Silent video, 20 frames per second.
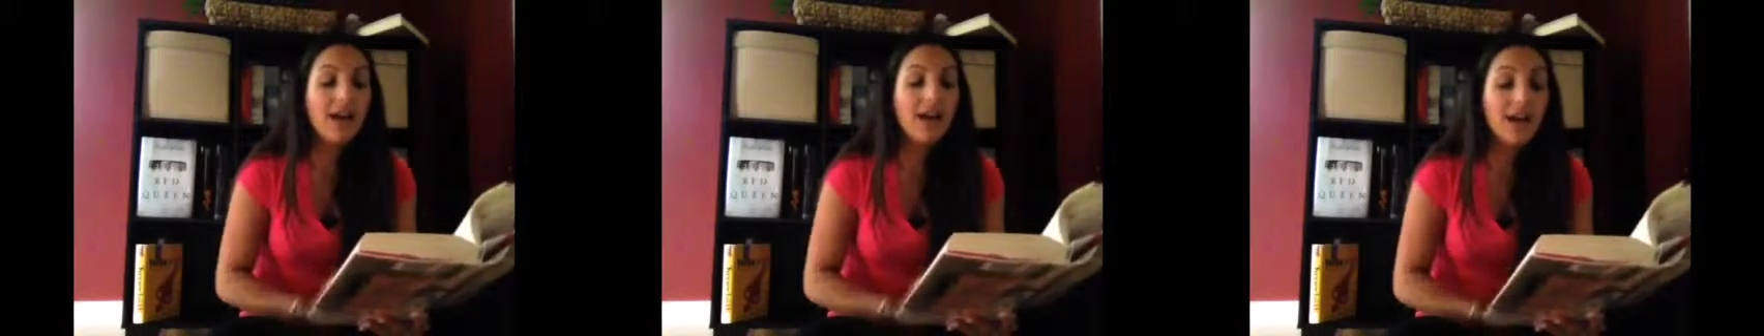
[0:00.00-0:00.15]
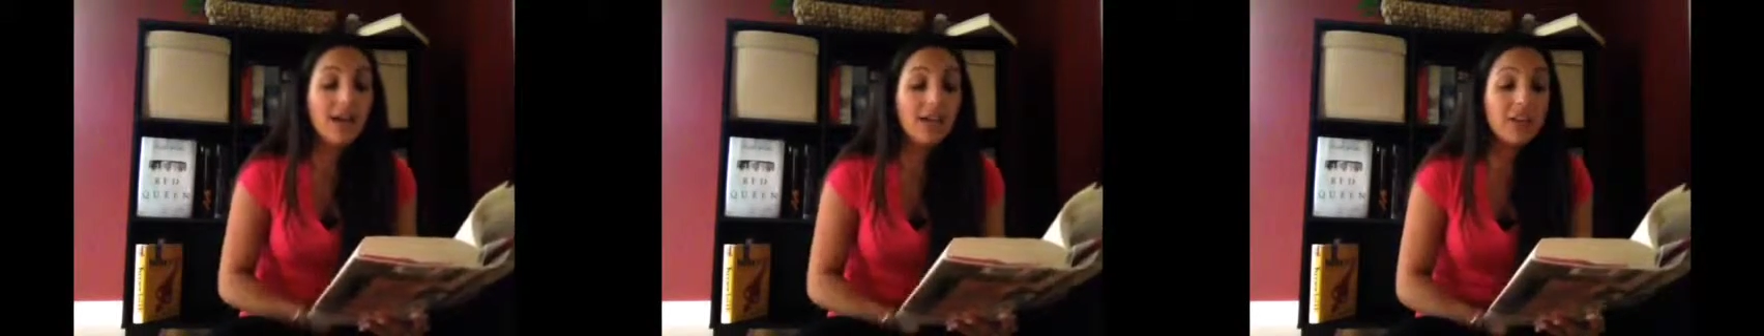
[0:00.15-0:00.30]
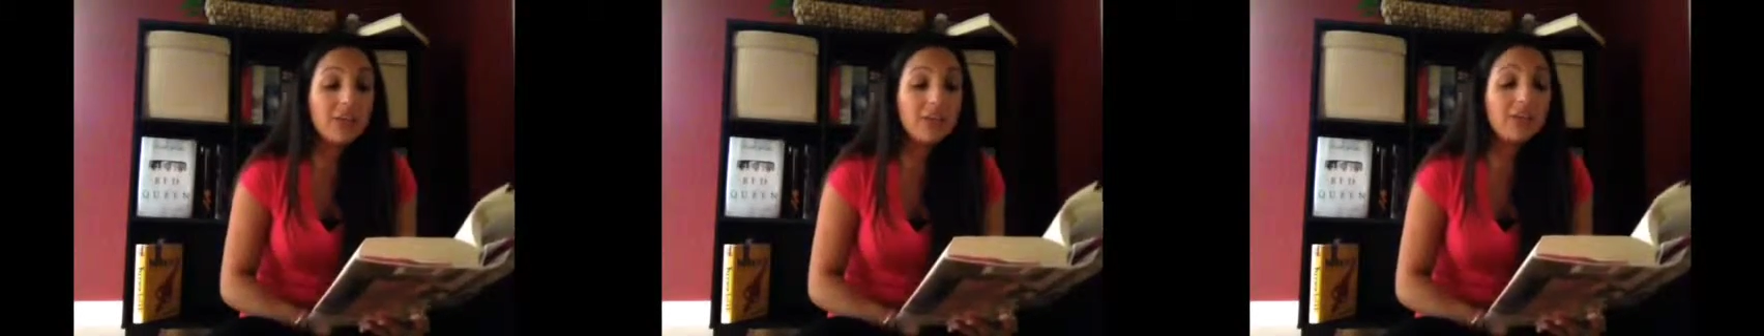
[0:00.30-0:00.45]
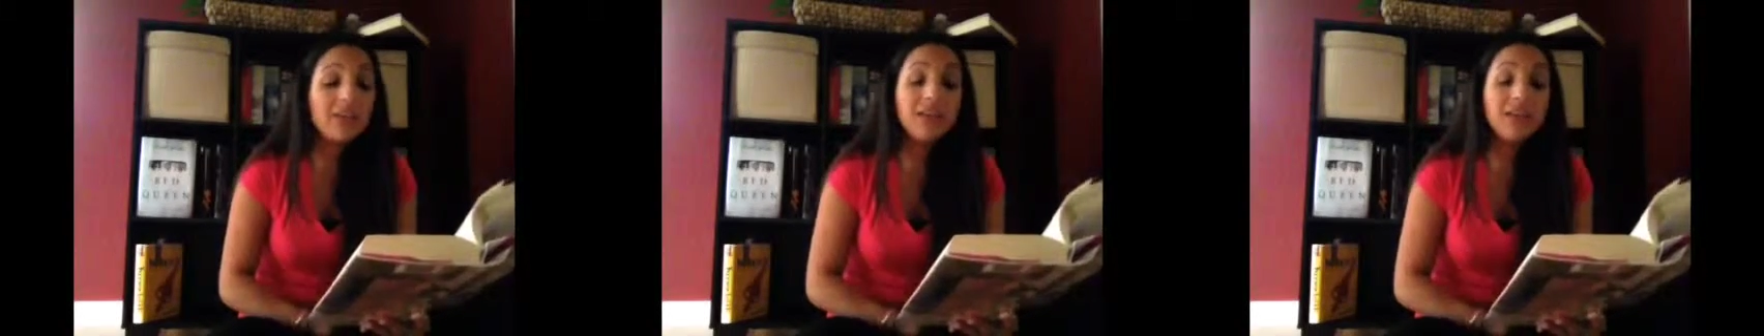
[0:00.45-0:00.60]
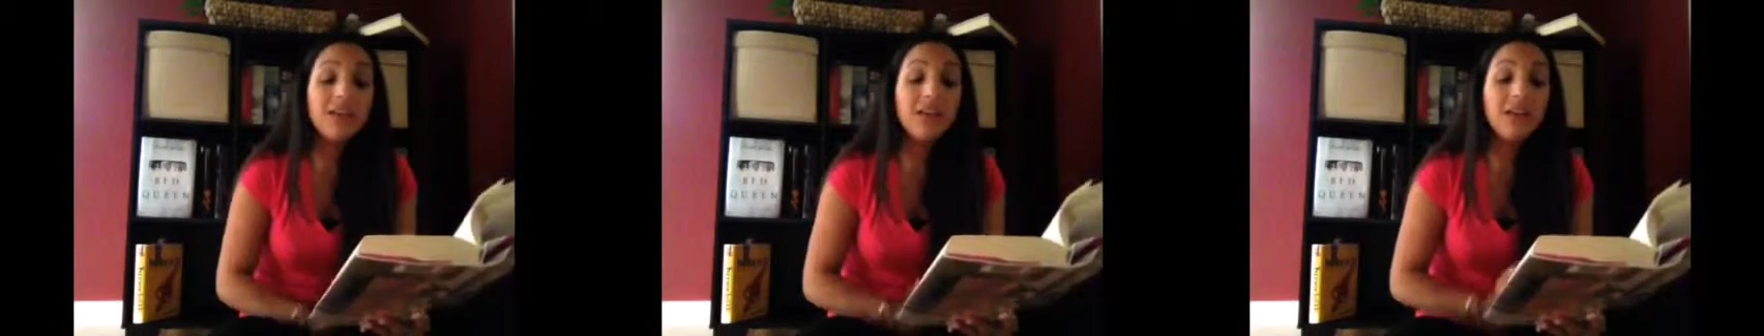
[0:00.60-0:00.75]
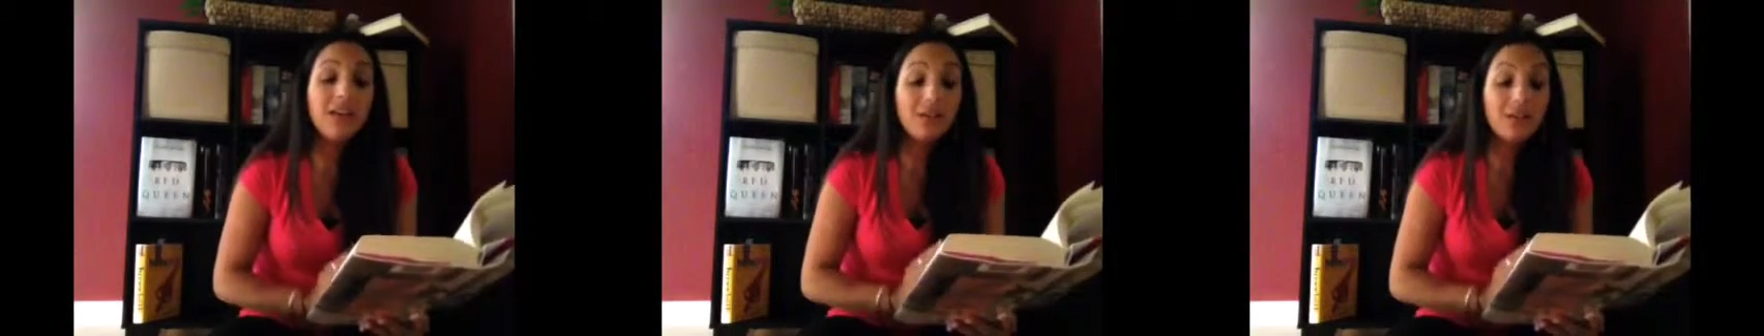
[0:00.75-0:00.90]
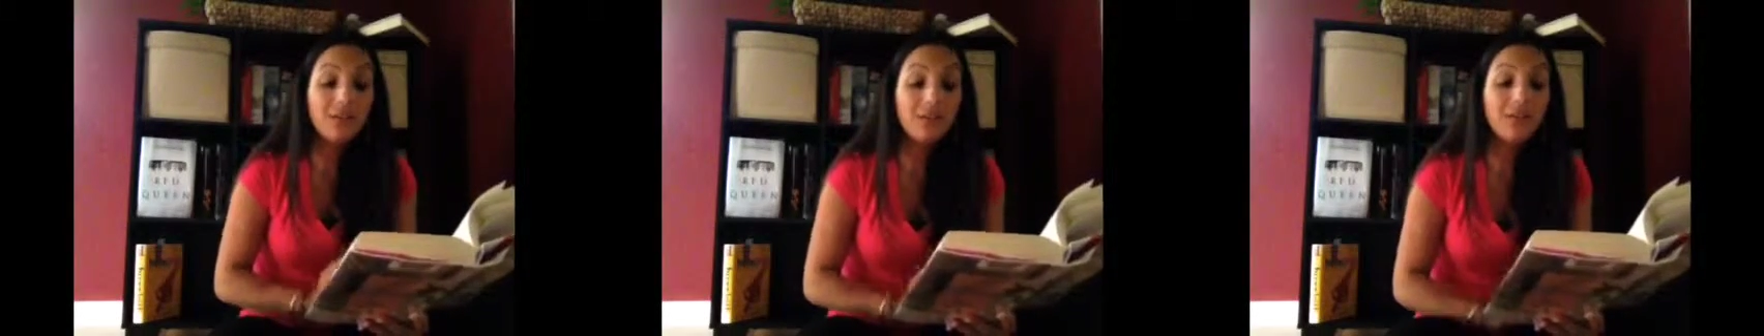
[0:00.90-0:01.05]
actually
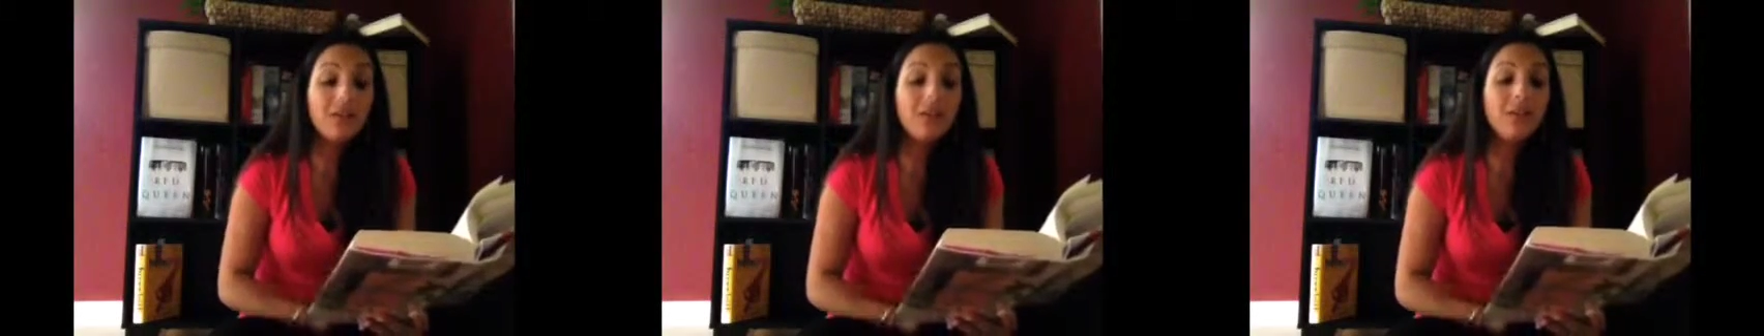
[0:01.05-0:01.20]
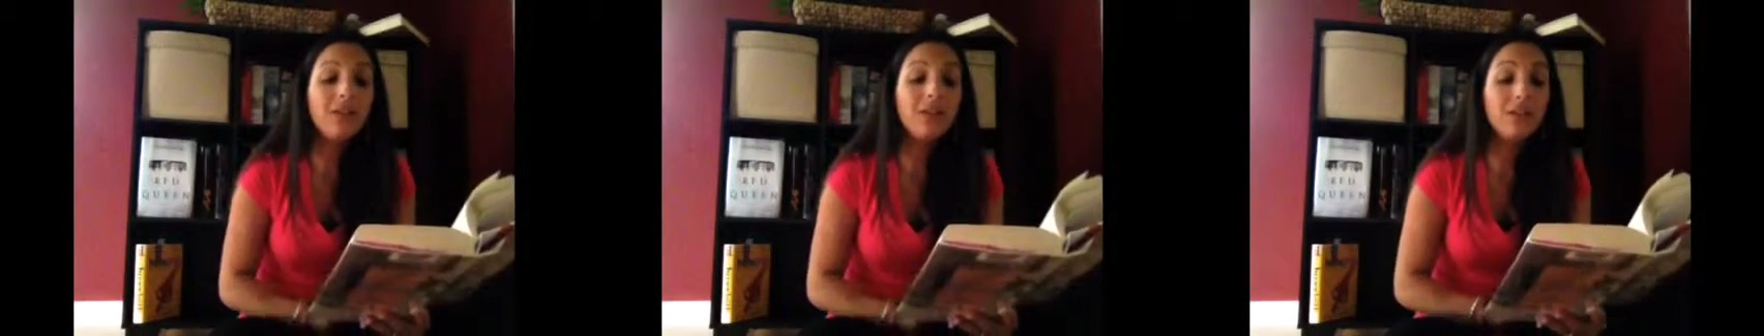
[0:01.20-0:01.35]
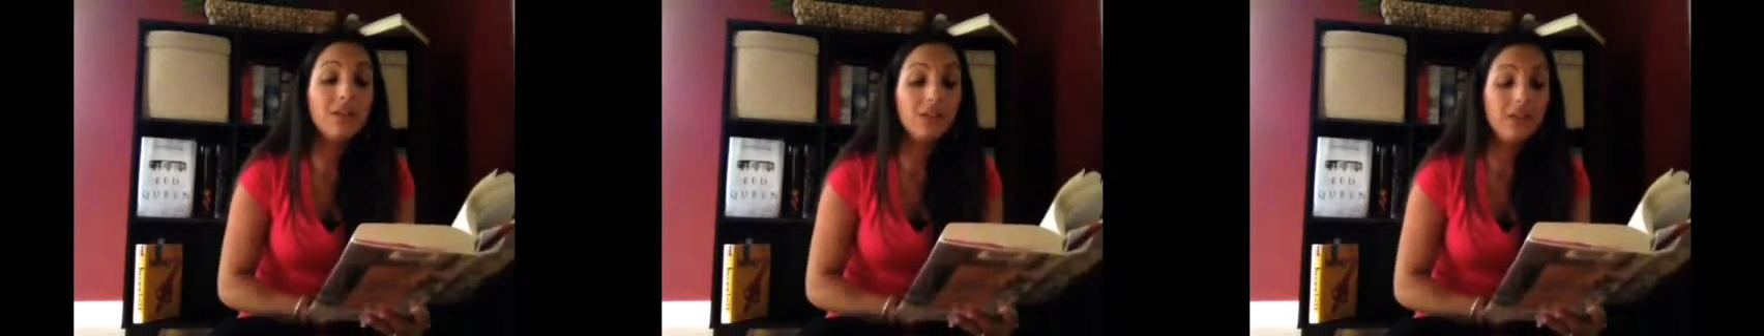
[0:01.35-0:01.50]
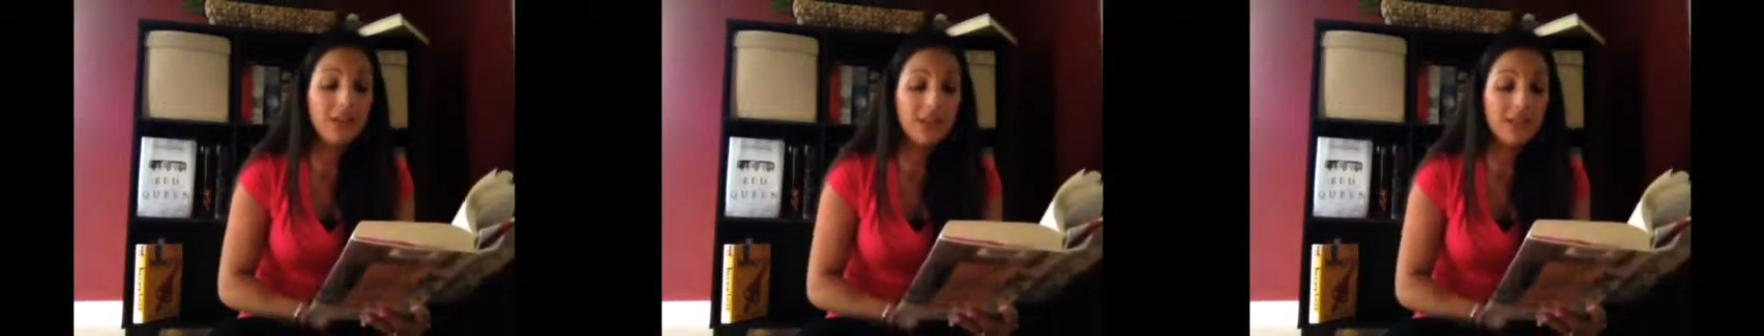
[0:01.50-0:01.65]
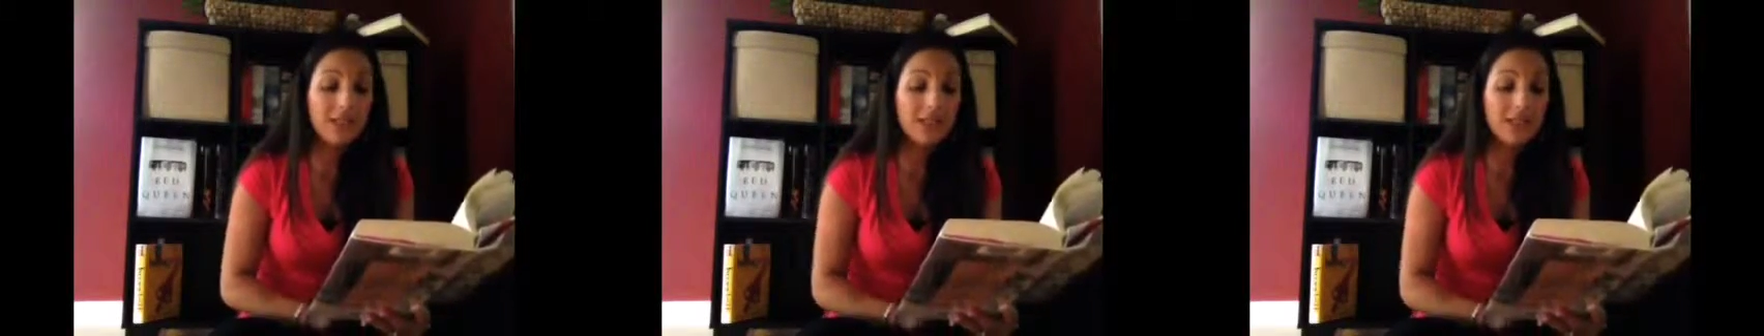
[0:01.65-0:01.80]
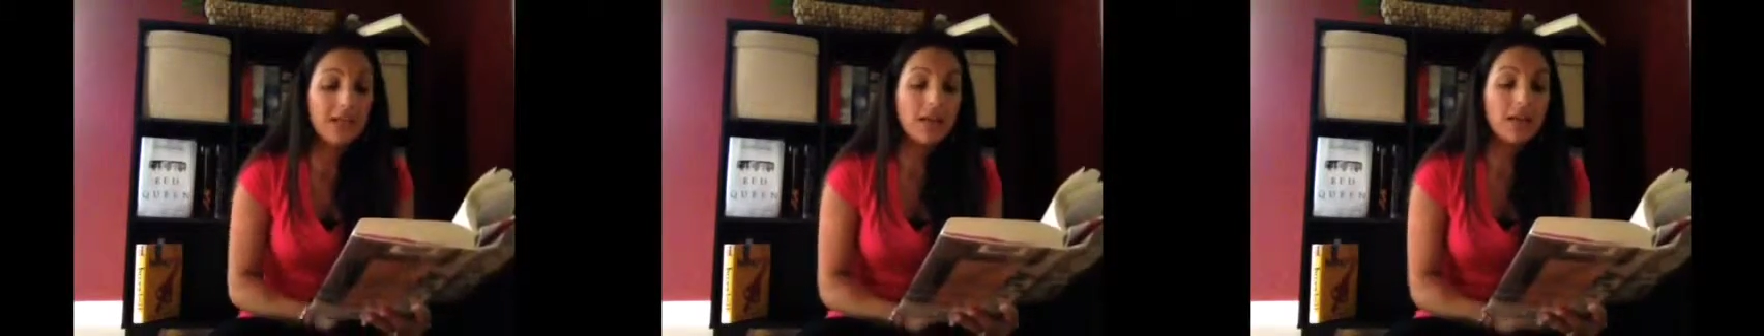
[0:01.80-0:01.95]
feel faint.